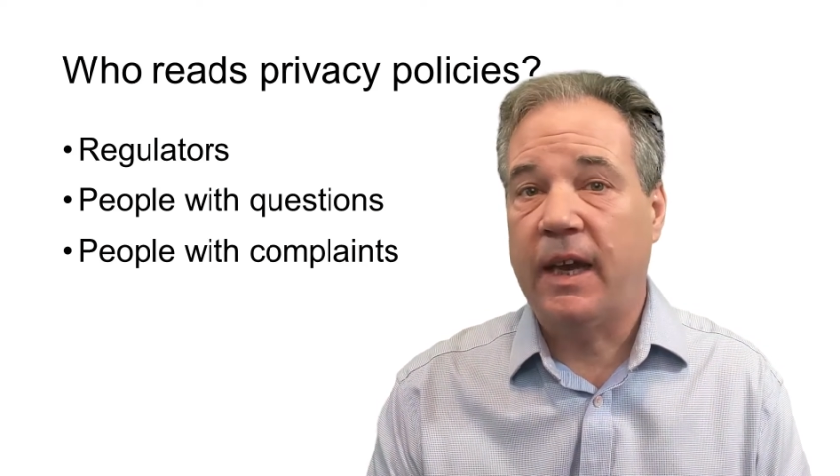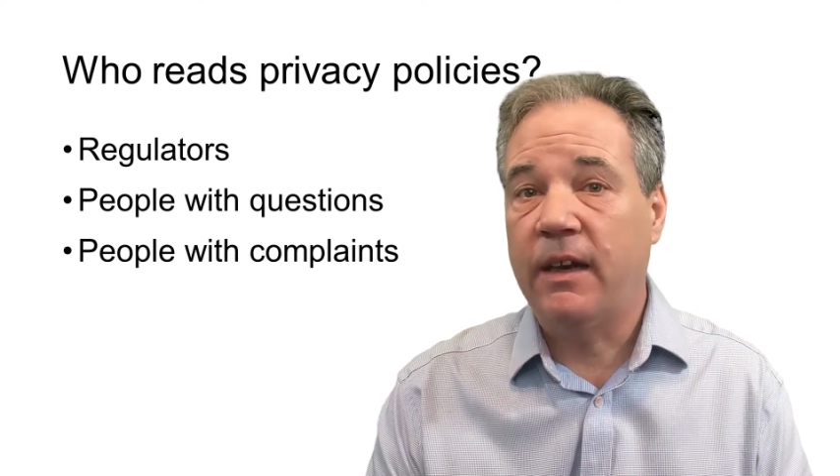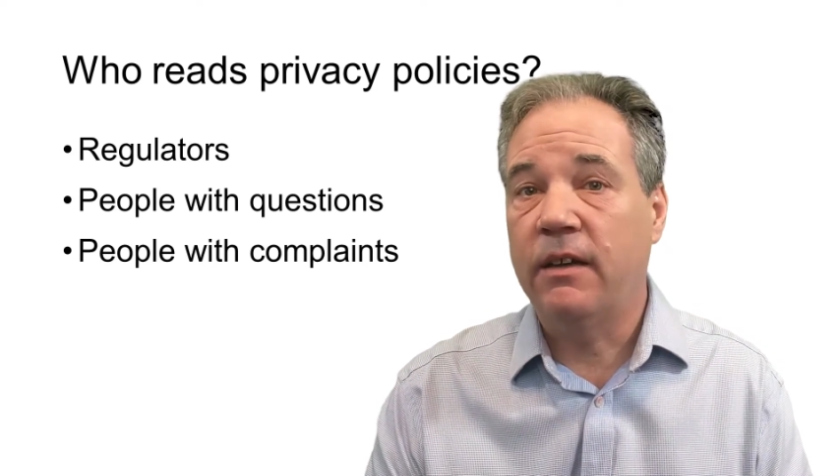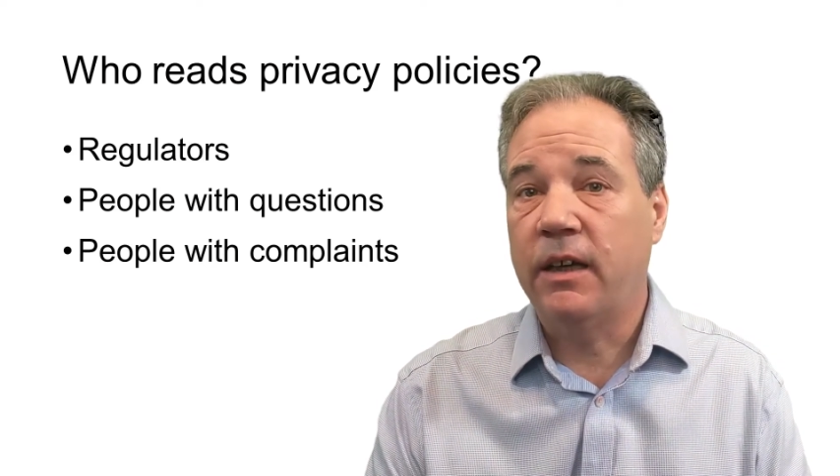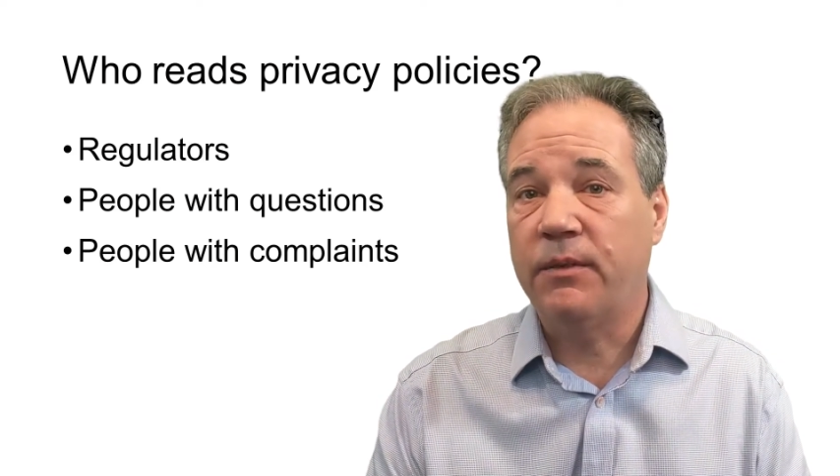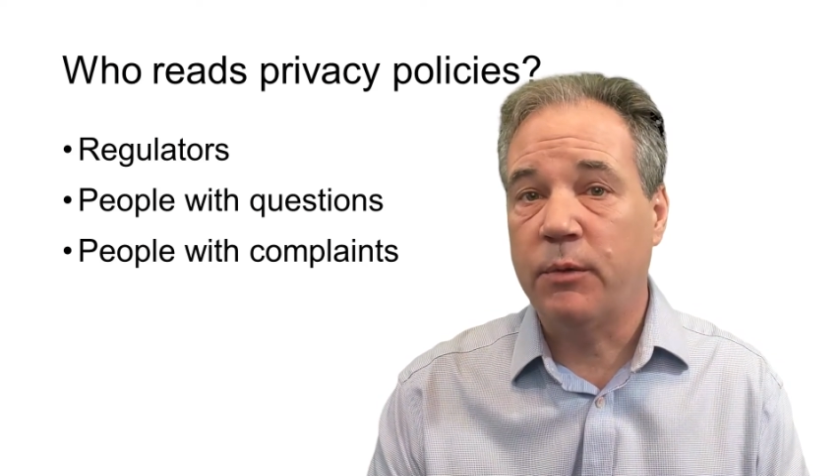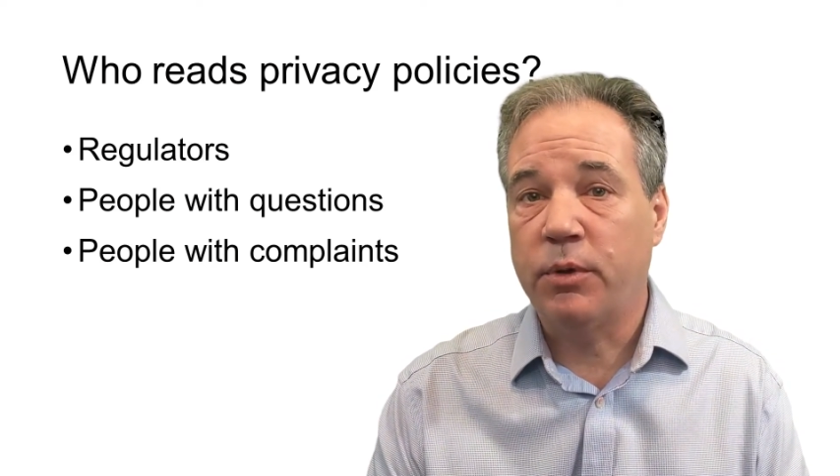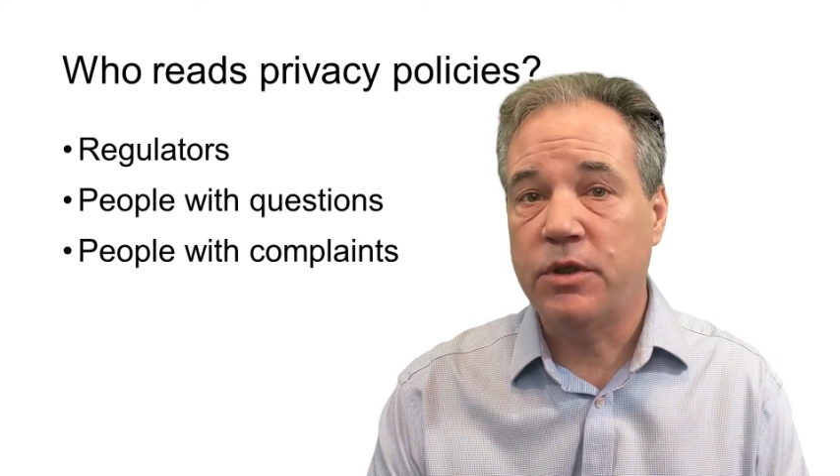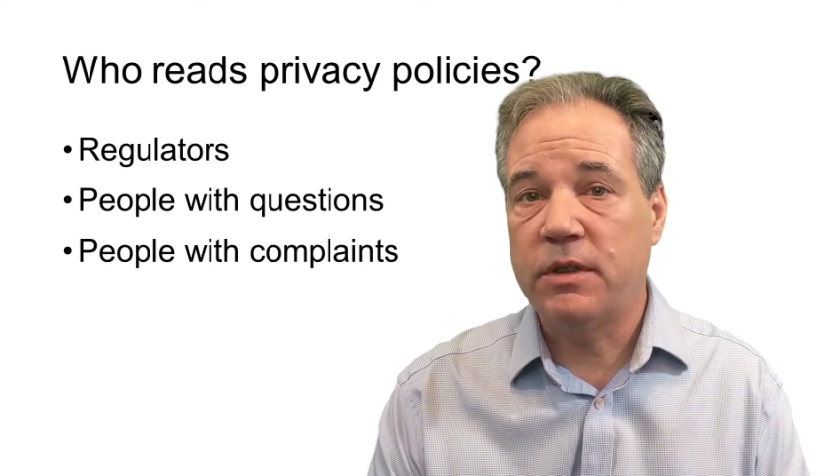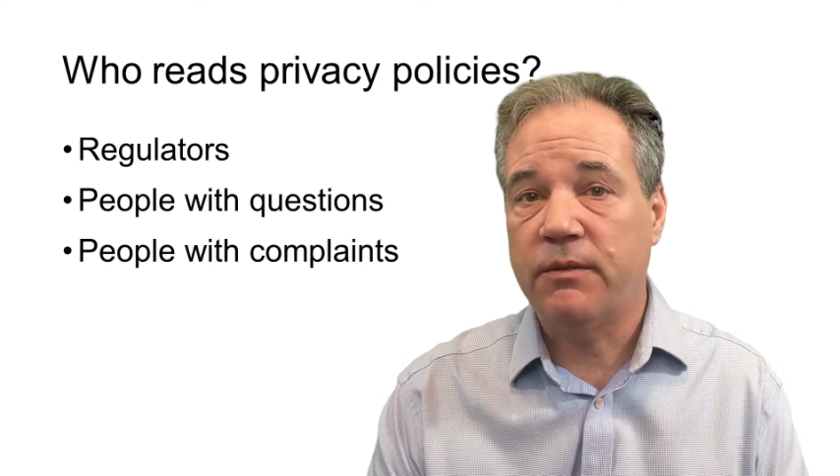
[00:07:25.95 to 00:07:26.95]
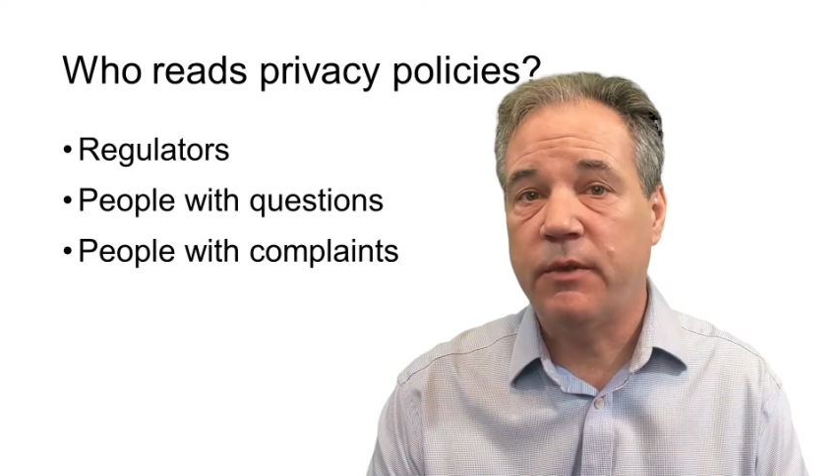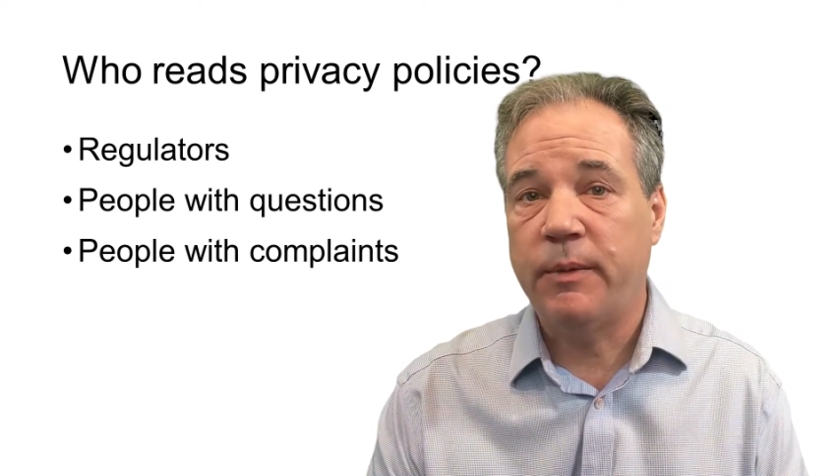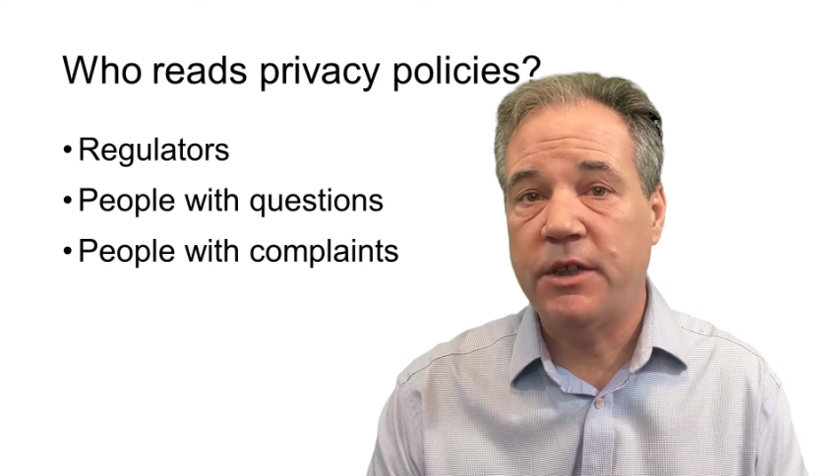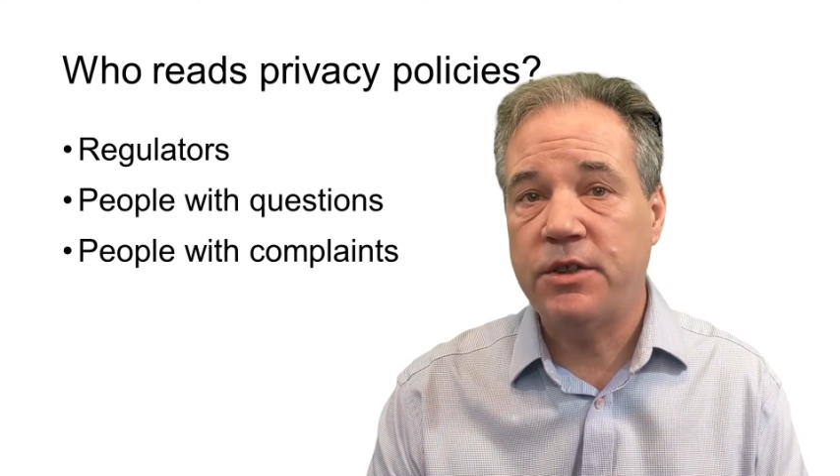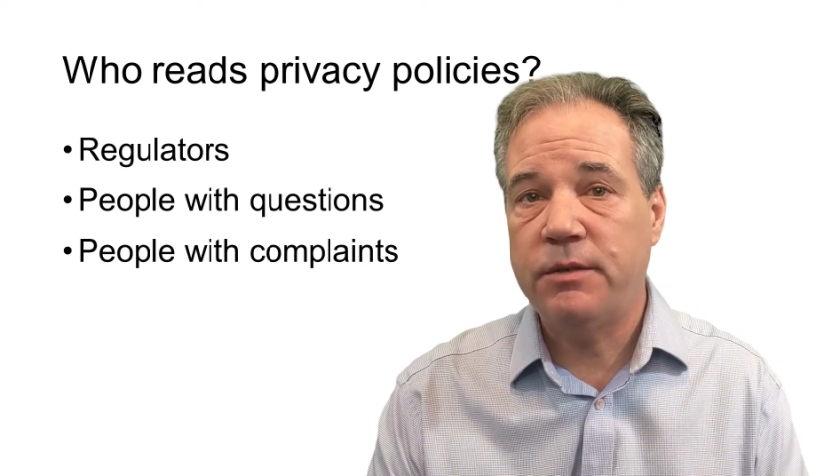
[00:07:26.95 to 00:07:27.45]
handling of their personal
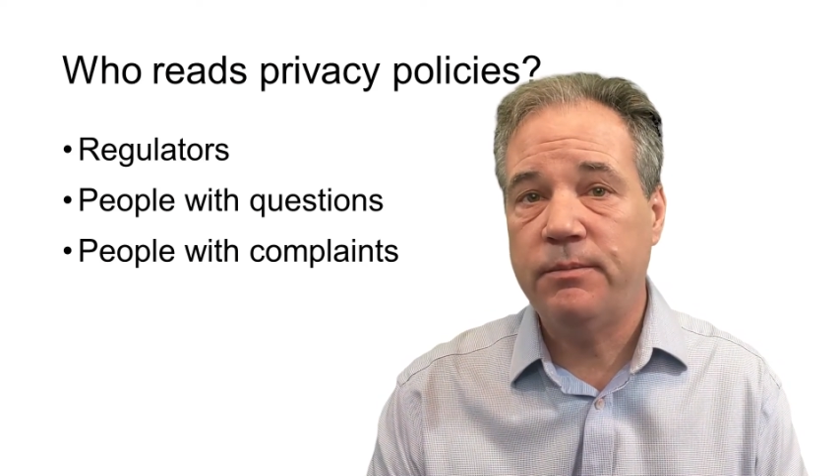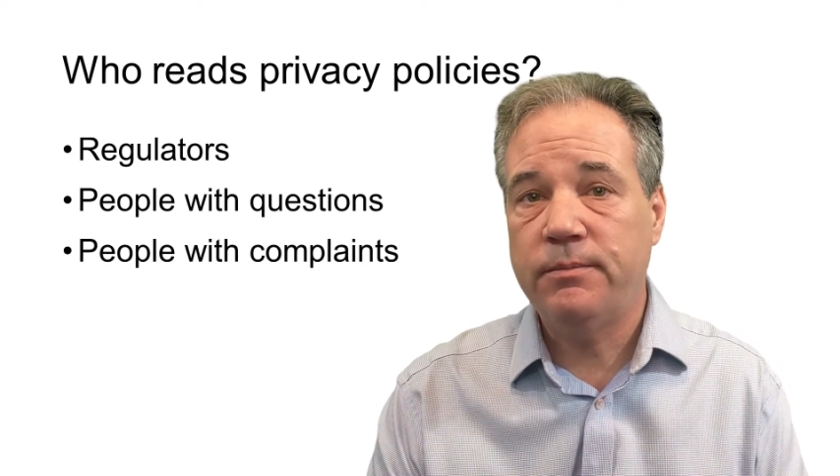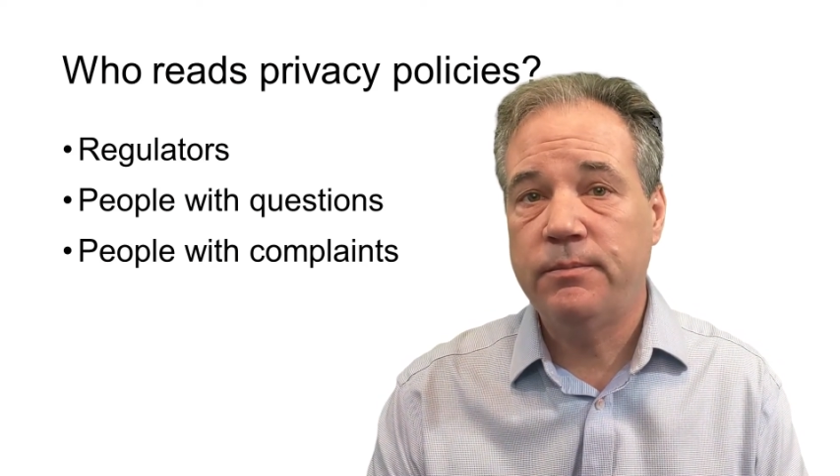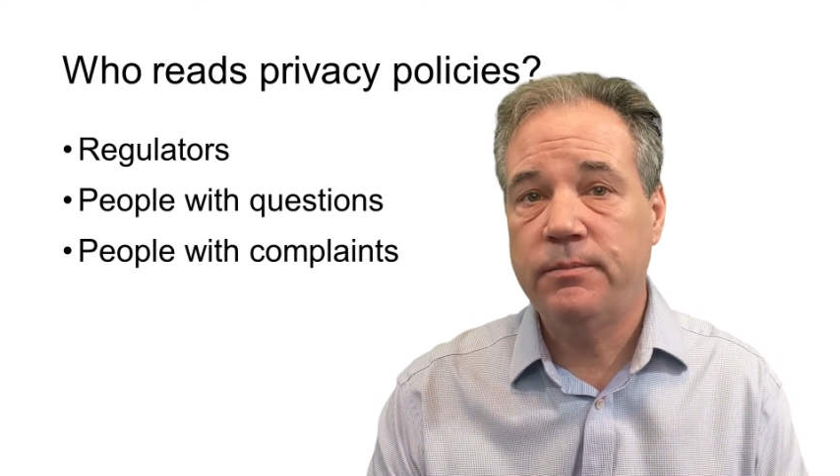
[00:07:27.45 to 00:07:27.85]
information,